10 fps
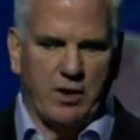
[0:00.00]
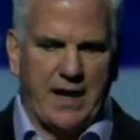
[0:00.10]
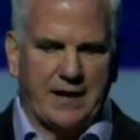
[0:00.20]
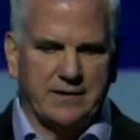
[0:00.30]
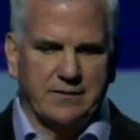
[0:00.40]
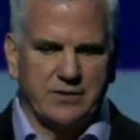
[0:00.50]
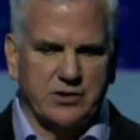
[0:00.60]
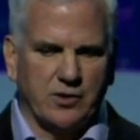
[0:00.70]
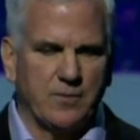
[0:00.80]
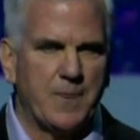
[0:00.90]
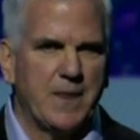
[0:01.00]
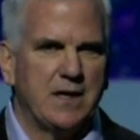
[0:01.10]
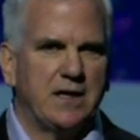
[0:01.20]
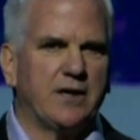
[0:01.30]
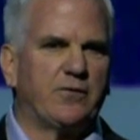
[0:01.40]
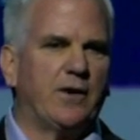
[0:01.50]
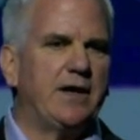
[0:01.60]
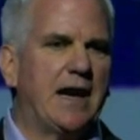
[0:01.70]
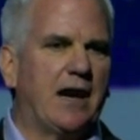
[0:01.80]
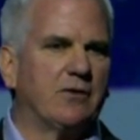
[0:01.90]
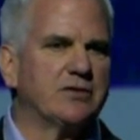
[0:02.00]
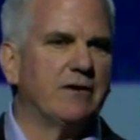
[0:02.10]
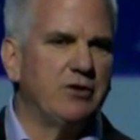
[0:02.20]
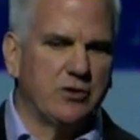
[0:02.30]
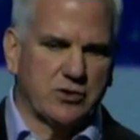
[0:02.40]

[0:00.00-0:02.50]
more active. And so it's fun now, 7